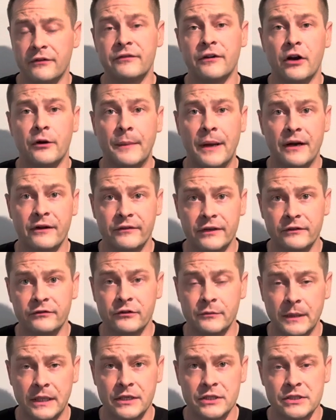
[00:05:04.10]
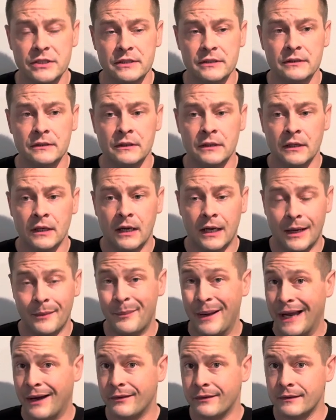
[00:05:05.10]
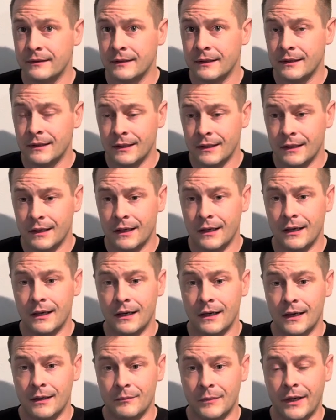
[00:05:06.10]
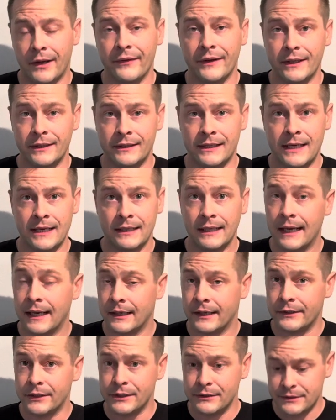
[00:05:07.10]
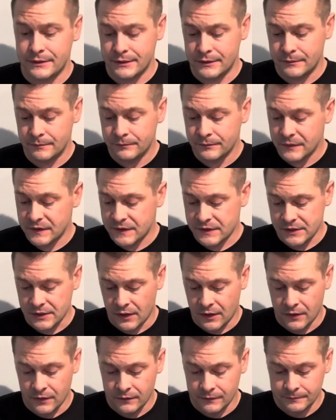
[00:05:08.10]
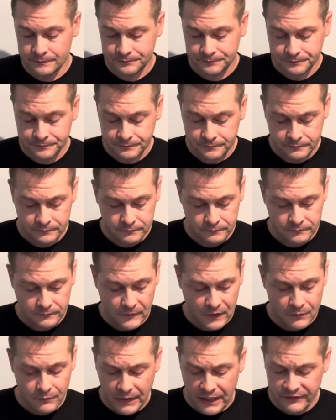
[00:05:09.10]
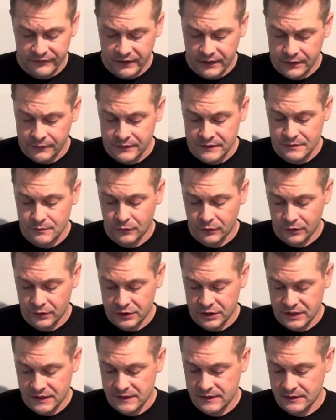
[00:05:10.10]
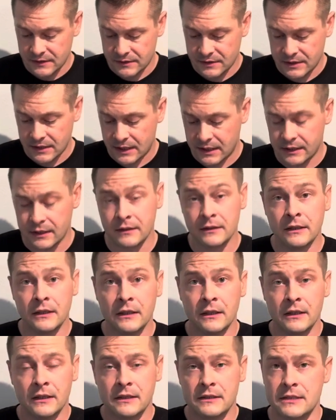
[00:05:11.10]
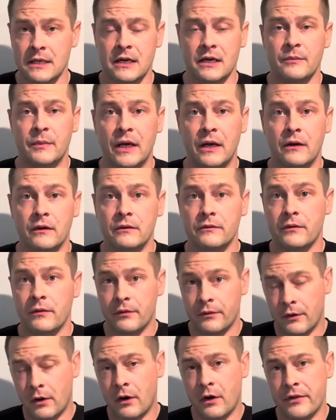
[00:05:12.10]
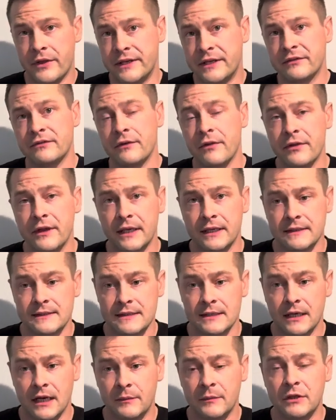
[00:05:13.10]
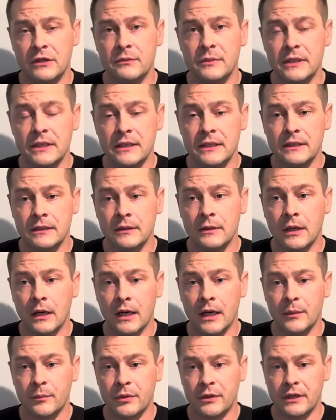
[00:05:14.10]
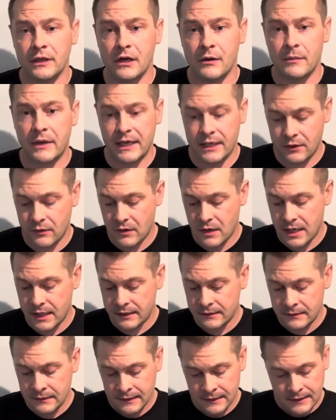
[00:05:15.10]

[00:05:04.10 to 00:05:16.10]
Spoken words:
fair amount of information about on the internet and on YouTube. So my video was more just to kind of talk about all the different things that I'm going to be putting on my quad.